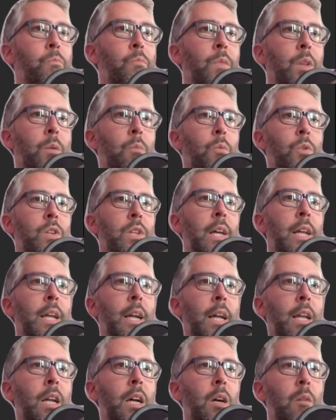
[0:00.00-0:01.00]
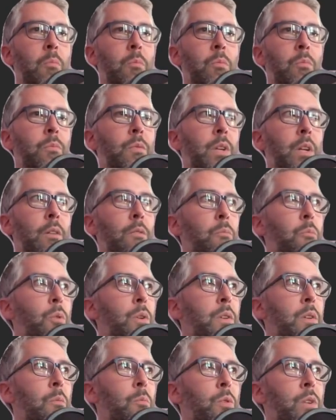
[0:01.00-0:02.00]
and we're setting it up, say you've put it
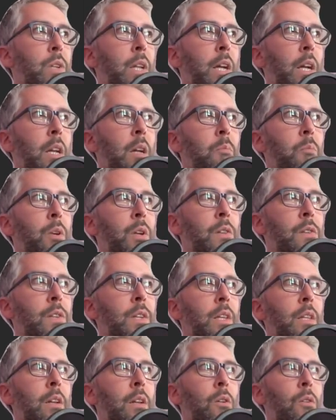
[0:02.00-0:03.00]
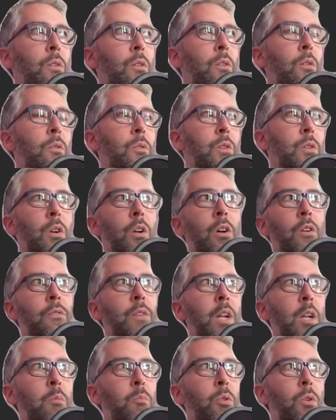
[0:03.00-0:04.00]
somewhere setting it up, you can see that all of those are now
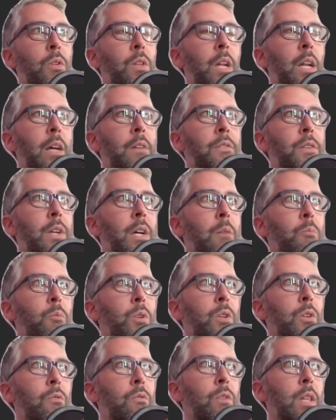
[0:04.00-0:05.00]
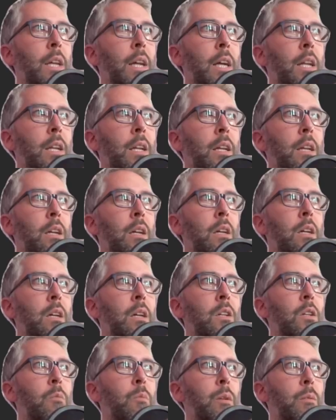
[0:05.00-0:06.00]
available on the left side, which is really handy
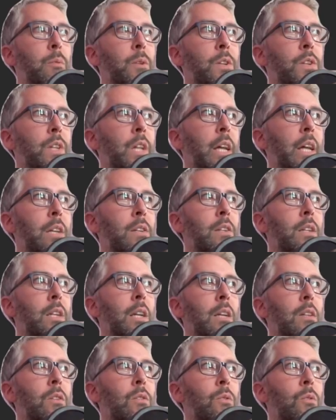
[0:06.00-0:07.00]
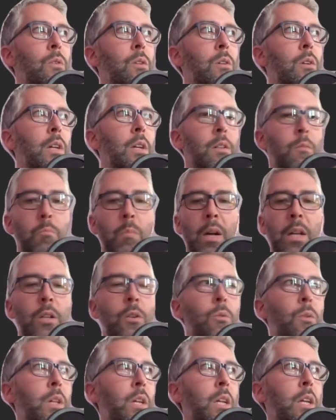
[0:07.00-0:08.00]
to be able to select states or to
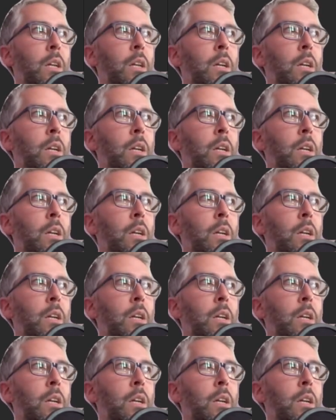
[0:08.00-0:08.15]
manually